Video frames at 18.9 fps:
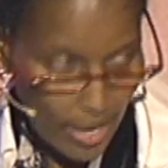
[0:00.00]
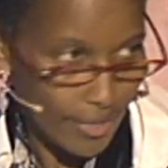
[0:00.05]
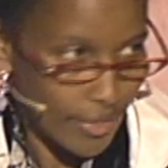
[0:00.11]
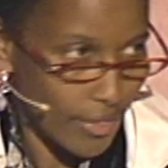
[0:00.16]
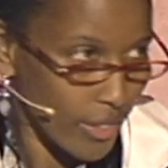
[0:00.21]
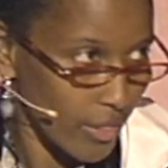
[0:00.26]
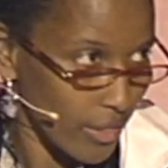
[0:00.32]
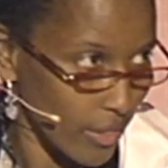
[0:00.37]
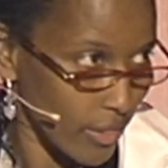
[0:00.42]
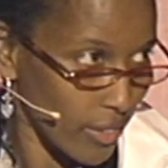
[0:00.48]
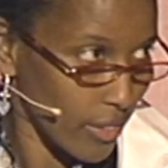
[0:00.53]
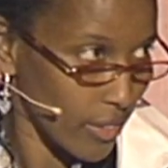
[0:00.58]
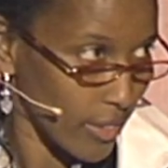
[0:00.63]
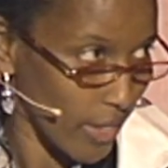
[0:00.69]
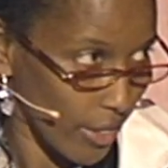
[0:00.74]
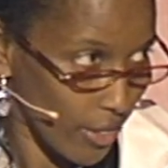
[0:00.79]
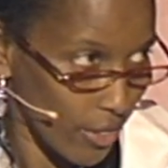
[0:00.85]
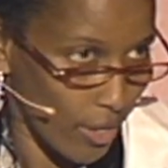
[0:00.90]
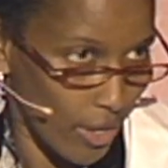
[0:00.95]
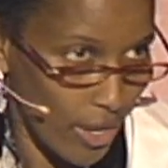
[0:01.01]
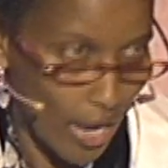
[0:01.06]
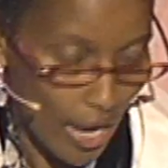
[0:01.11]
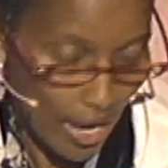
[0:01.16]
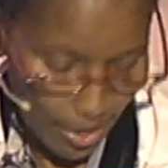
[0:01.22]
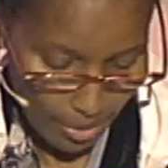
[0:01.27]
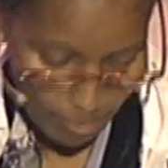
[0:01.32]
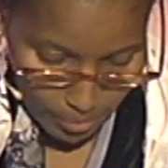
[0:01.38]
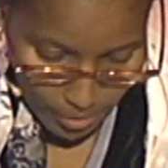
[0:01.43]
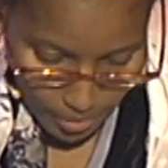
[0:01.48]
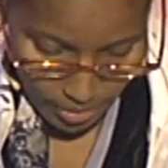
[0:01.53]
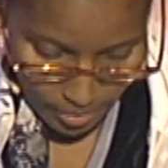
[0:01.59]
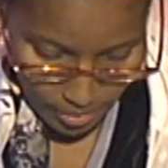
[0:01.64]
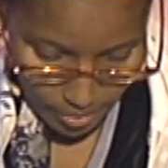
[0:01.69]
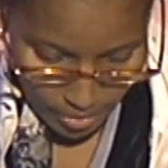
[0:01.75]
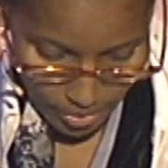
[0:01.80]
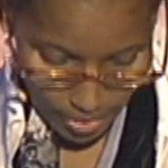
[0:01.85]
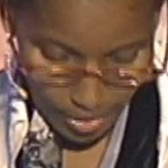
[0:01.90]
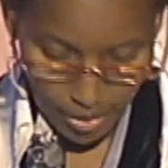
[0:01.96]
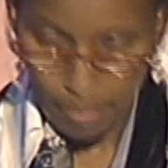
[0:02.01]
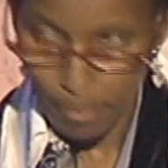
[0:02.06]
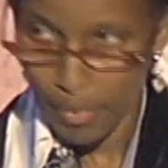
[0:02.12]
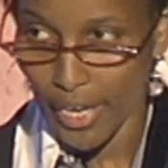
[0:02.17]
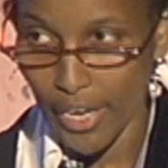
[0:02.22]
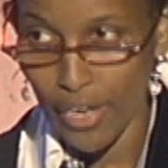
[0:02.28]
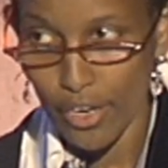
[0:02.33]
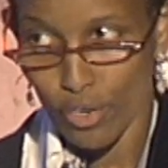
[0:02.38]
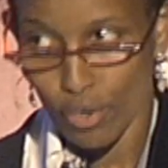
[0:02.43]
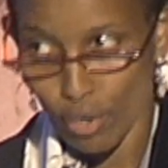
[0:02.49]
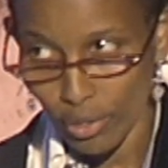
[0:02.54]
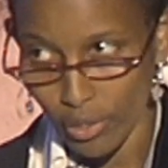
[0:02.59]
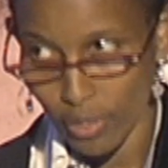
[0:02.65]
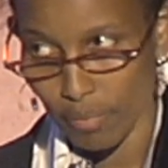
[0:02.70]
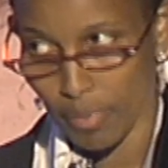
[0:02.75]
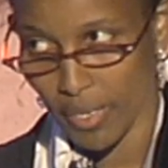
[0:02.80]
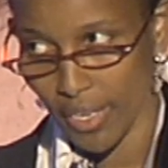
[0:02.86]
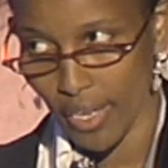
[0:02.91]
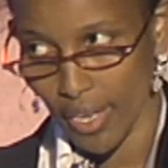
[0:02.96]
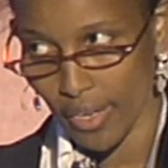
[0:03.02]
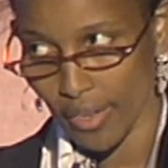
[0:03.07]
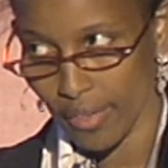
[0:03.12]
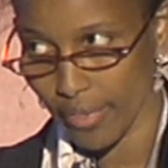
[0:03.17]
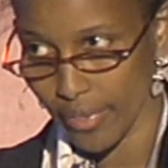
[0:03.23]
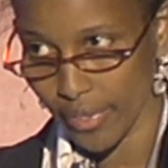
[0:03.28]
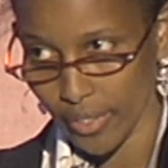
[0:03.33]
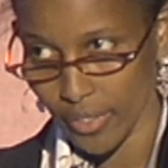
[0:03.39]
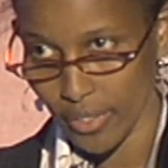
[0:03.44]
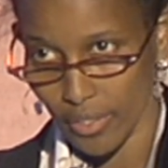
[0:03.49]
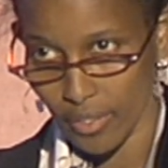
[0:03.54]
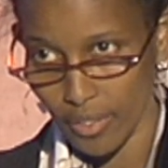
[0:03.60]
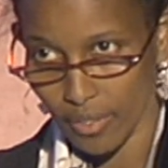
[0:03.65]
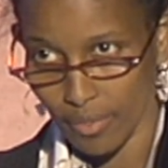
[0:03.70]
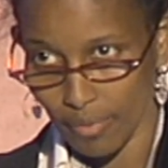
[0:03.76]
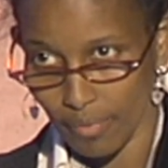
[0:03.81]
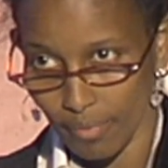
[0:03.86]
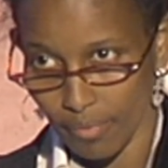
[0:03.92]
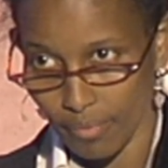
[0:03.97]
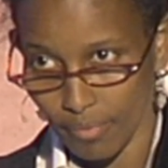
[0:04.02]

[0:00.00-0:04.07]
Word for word: And these secular Arabs may not be atheists,